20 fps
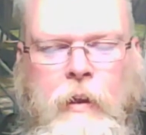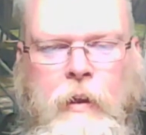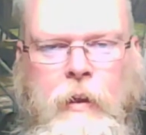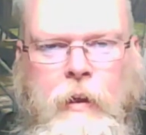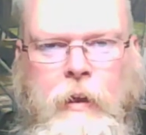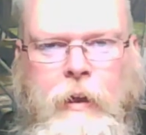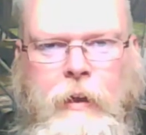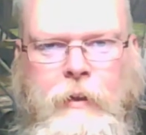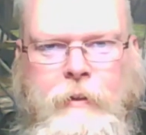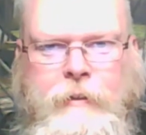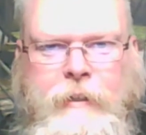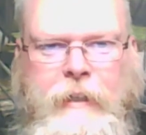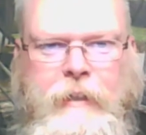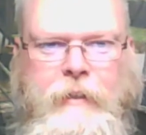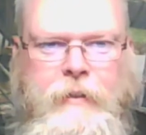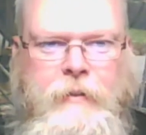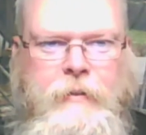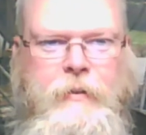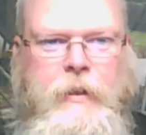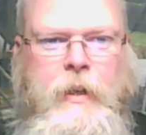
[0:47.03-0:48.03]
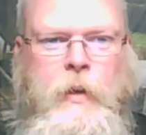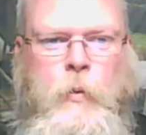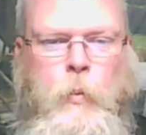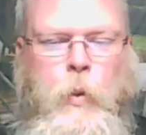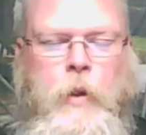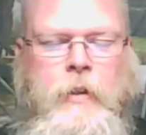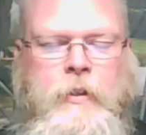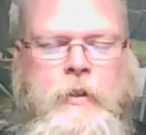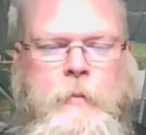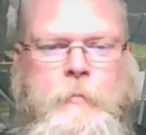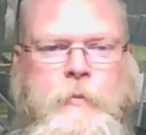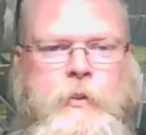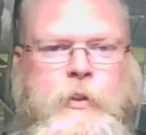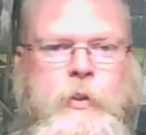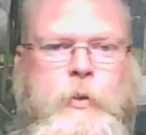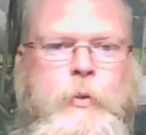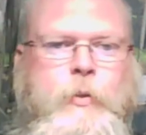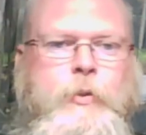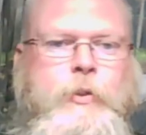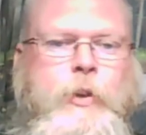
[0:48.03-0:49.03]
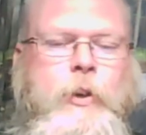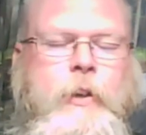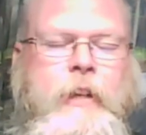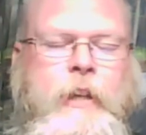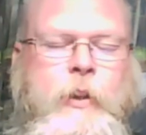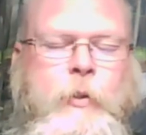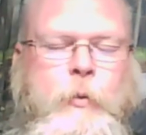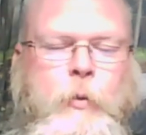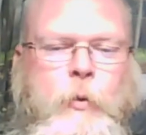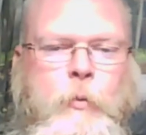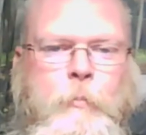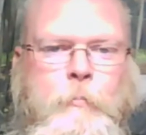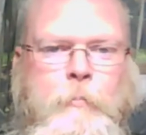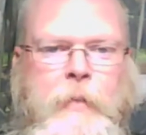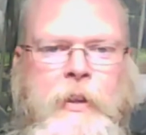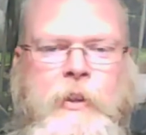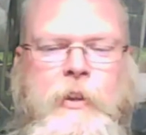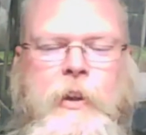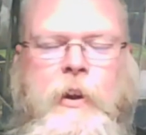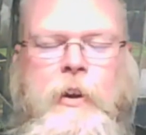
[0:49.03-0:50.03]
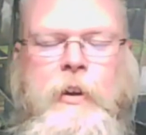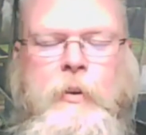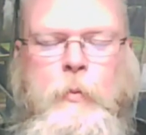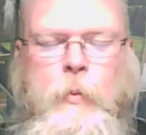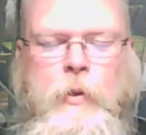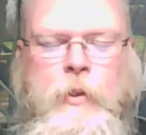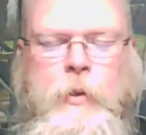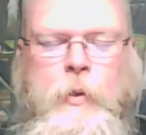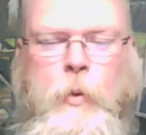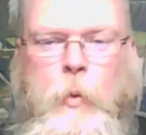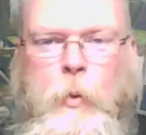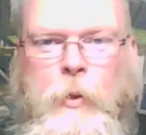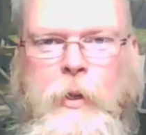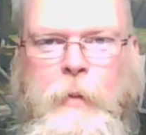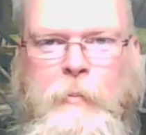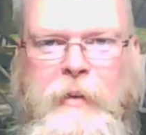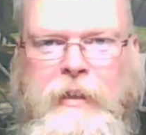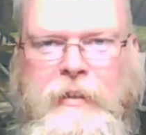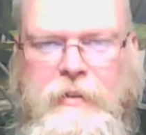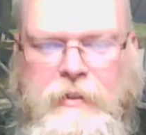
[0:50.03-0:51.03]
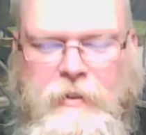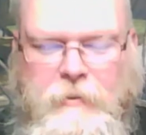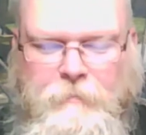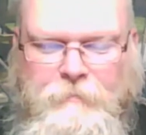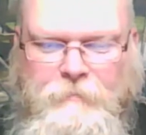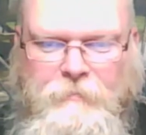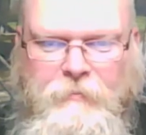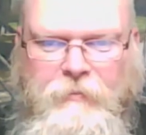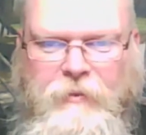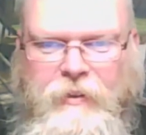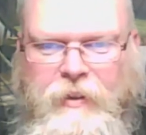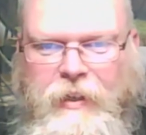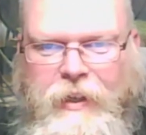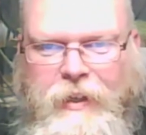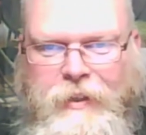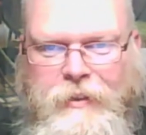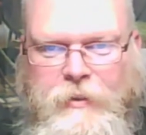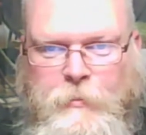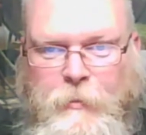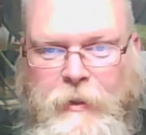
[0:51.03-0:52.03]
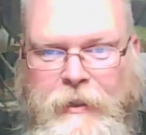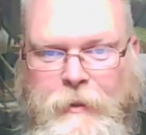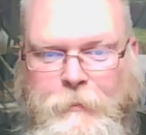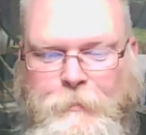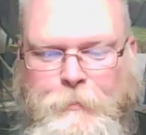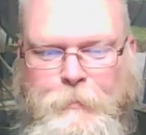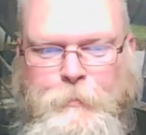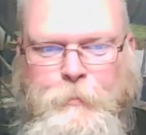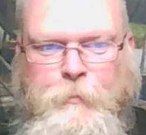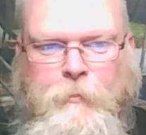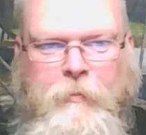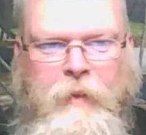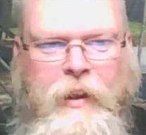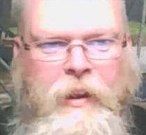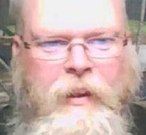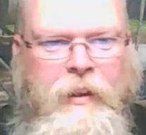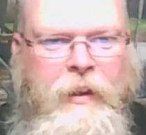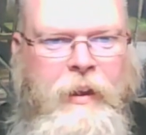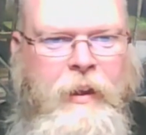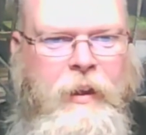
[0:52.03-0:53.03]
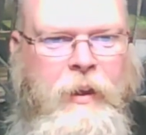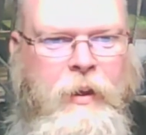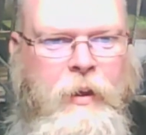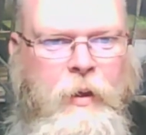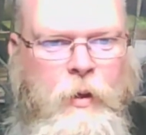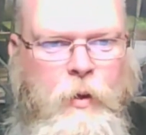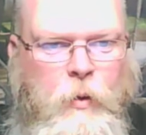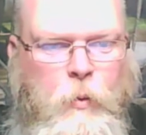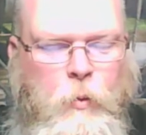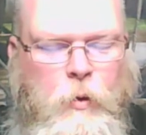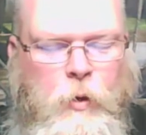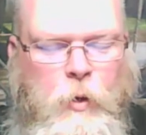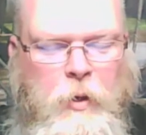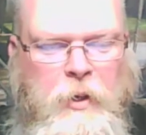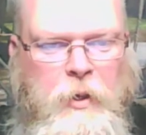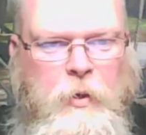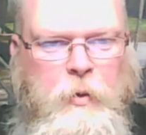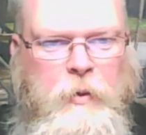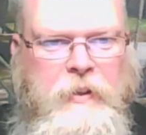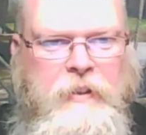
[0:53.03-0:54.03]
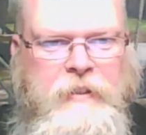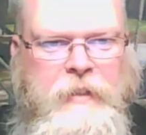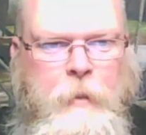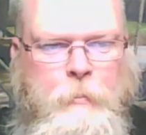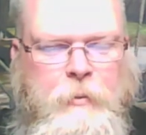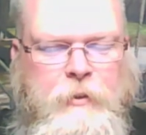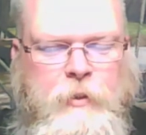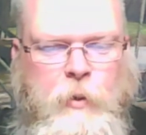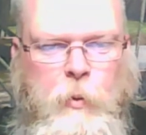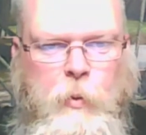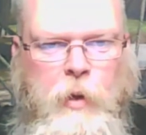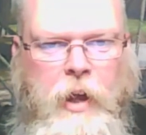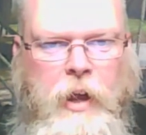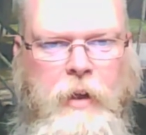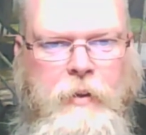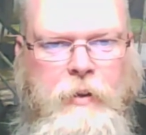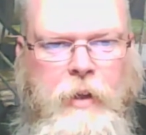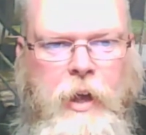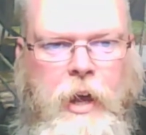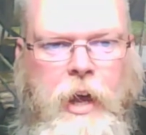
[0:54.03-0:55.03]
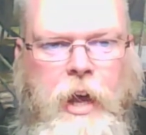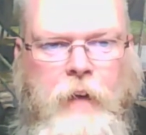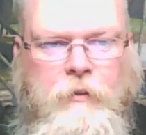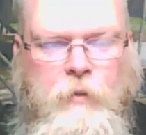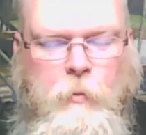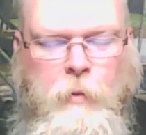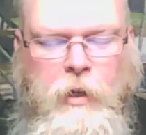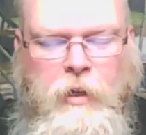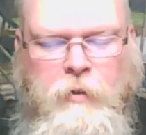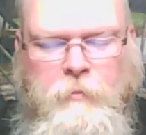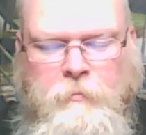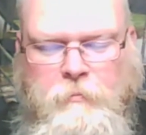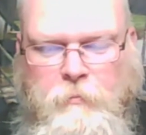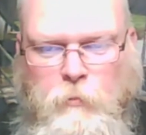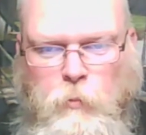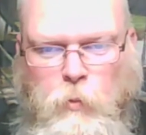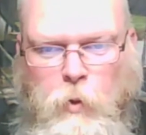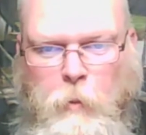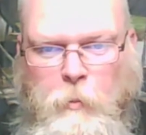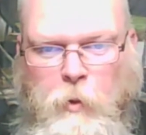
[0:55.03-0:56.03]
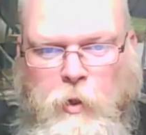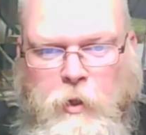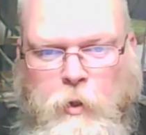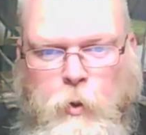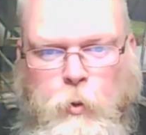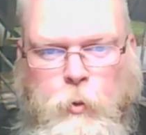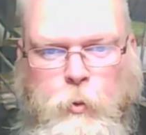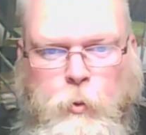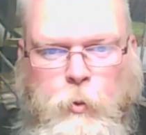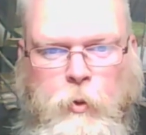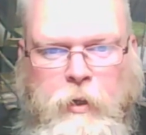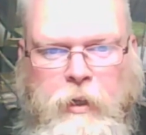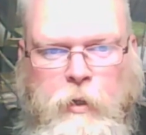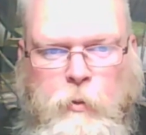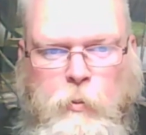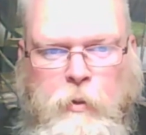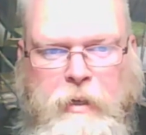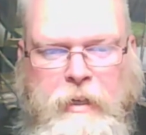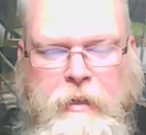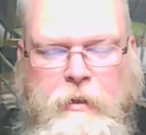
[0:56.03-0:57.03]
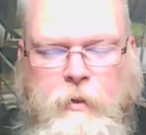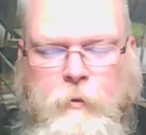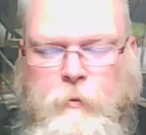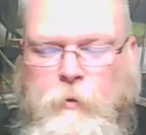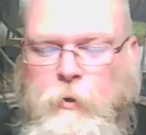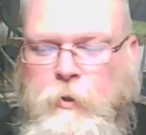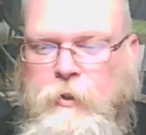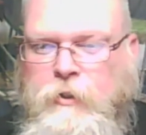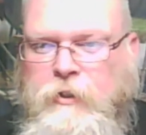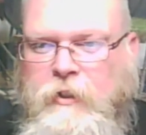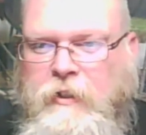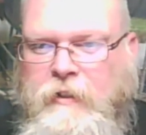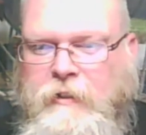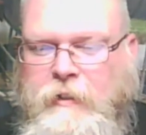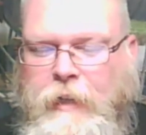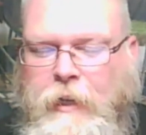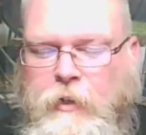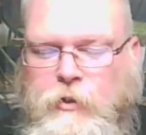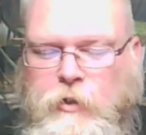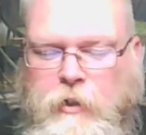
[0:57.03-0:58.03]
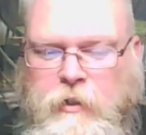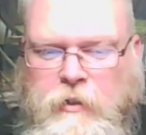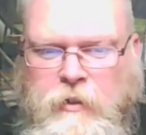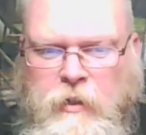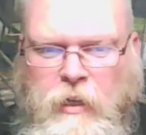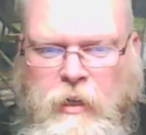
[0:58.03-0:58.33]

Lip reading: Helsa, and welcome to Journey Through Midgard with Goði Beast. That's me. We're going to do this episode on the Havamal, where I'm going to go through and read the first section,